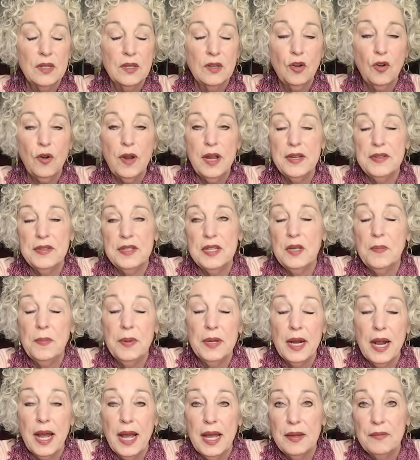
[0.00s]
crazy,
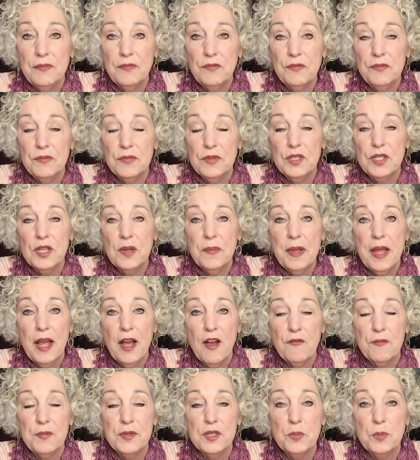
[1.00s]
but I
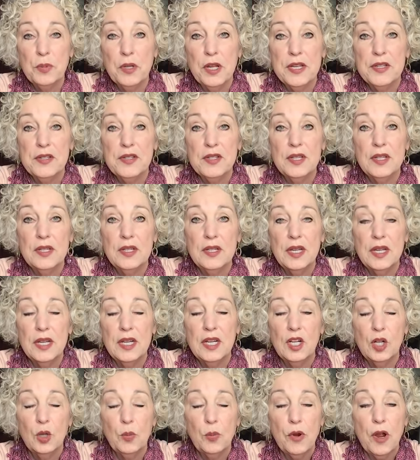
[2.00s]
somehow misplaced it,
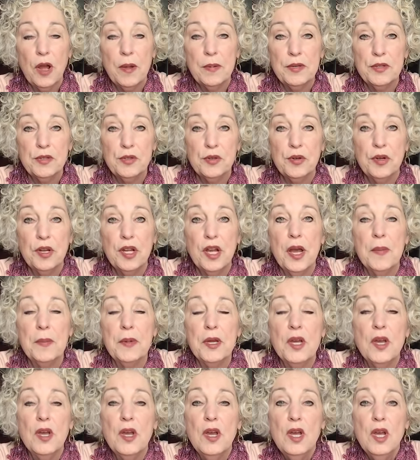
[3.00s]
and it'll probably turn up.
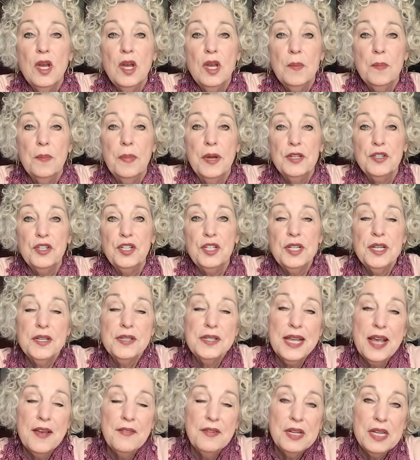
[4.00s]
But she
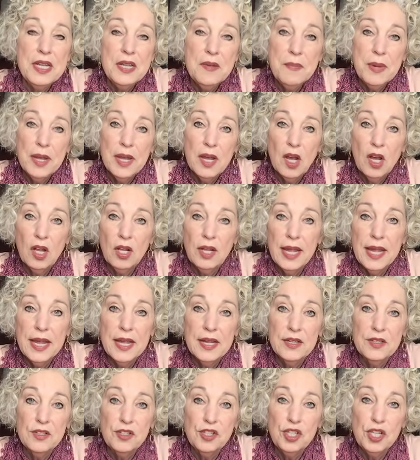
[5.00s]
does have an email,
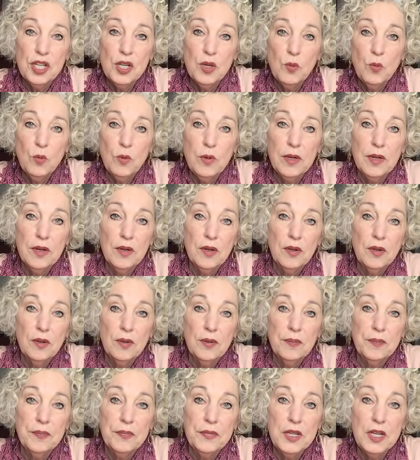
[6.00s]
and she
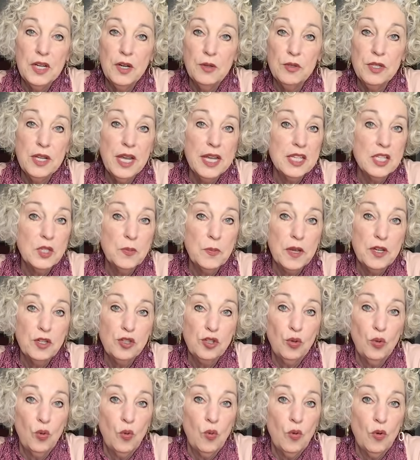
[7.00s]
will, you know, take
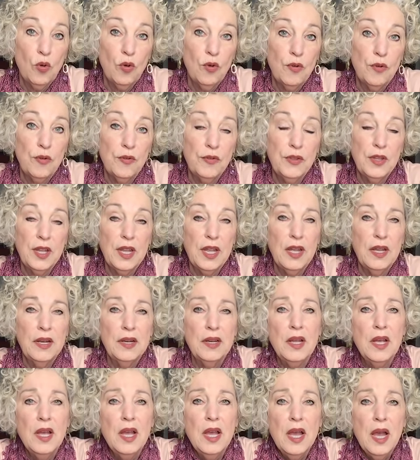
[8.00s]
special orders.
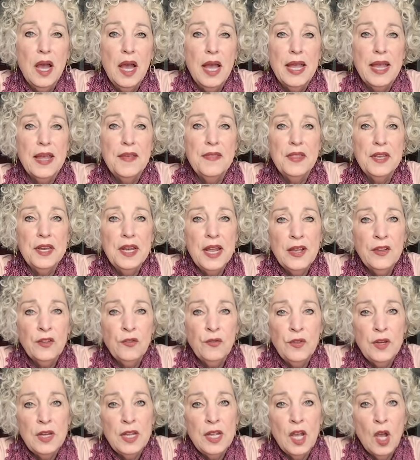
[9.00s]
And in the
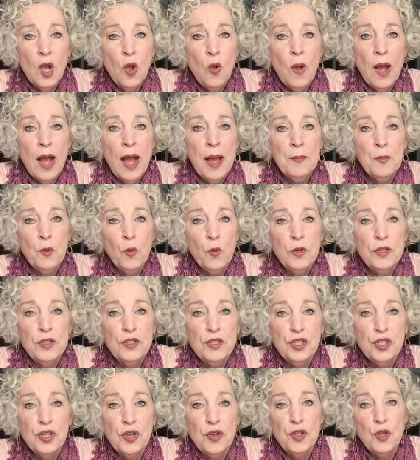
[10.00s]
next video, I'm going
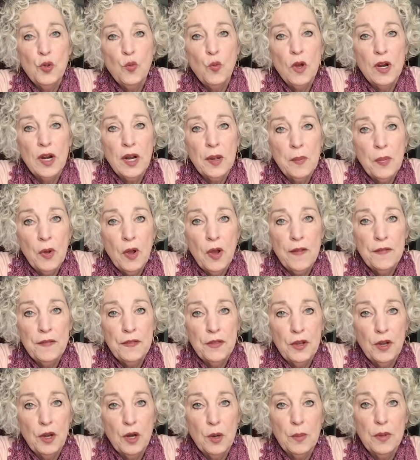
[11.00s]
to show you what I bought
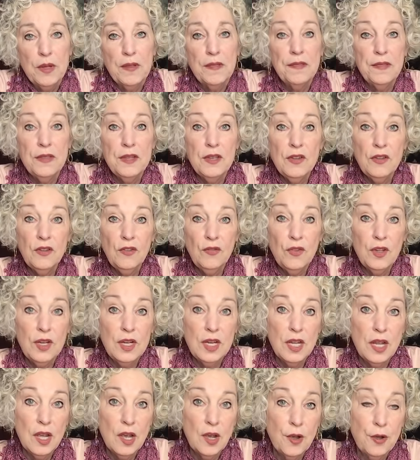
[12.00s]
there. But this
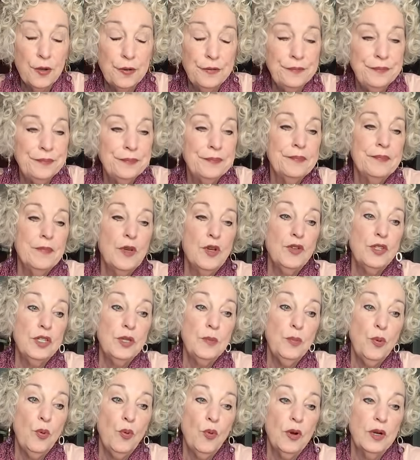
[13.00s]
video, most
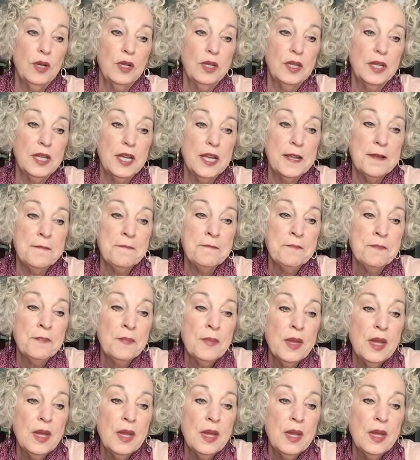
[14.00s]
importantly,